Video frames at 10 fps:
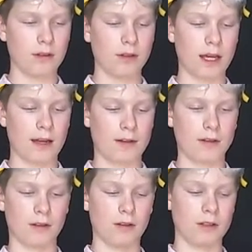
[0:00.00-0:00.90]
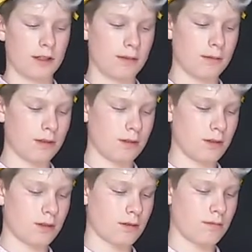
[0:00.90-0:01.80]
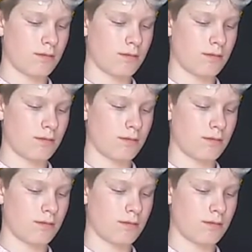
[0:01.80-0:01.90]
Okay, hold on. I'm gonna just.